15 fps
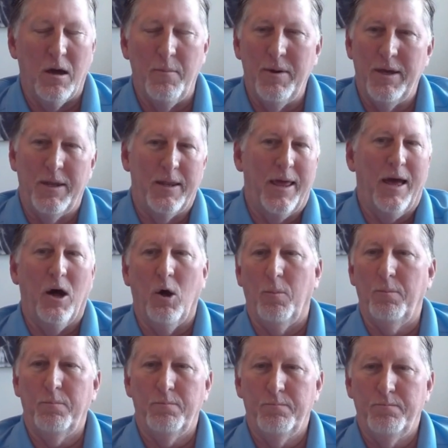come in and help
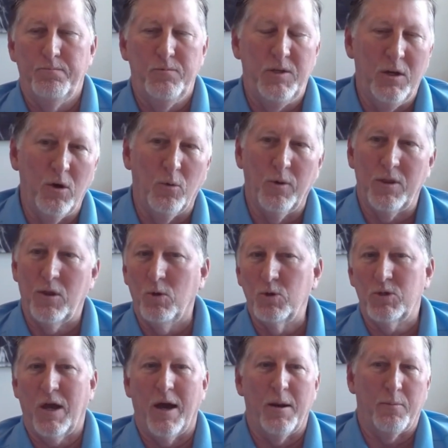deal with
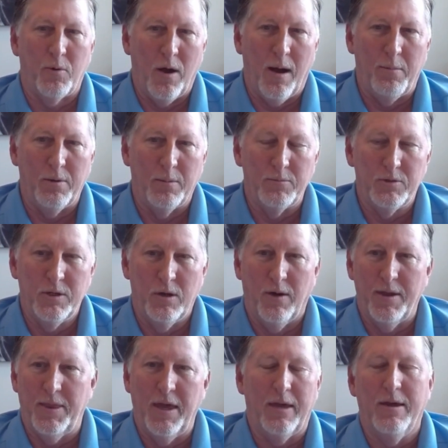those kind of problems.
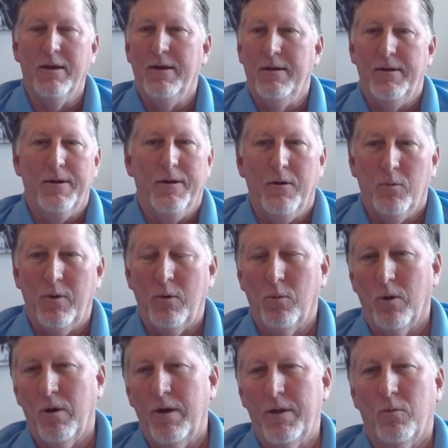I think
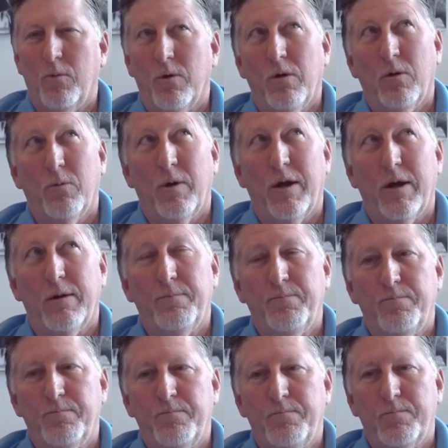we're in a world where
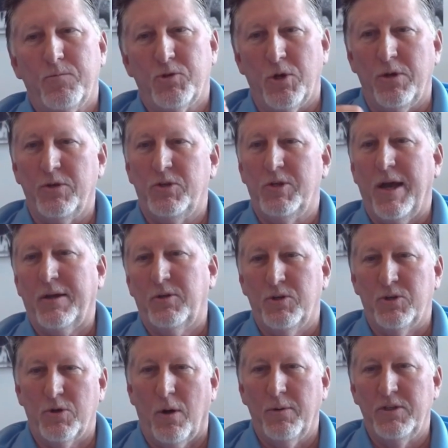certain
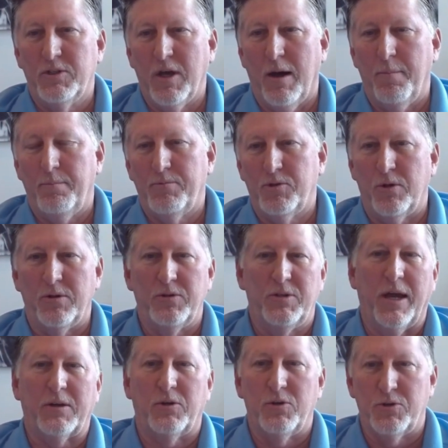sectors are always up, certain
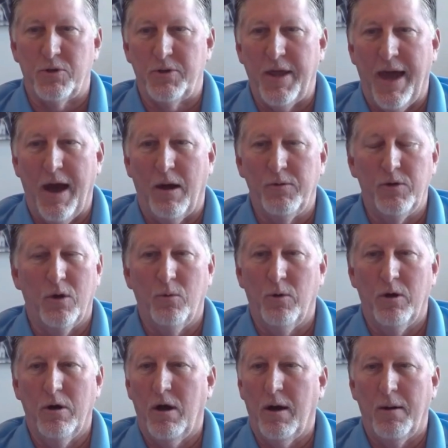sectors are down.
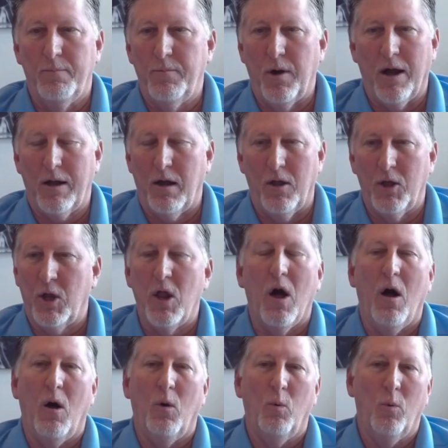We're I call it an
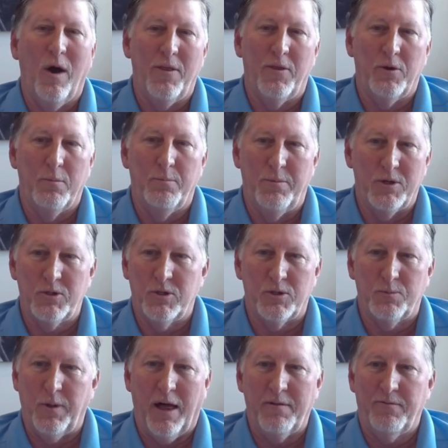all-weather
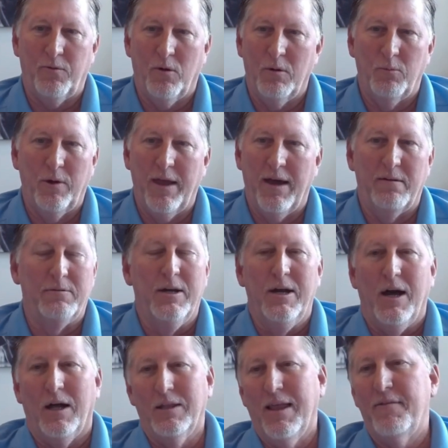business platform. We have
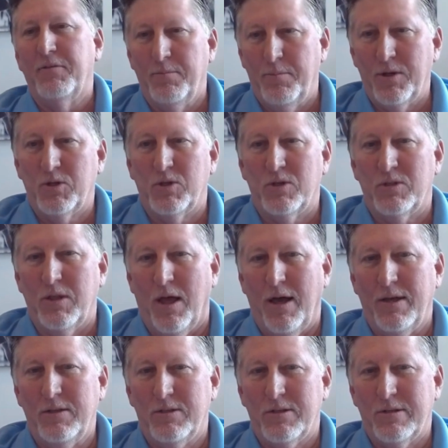11 business lines.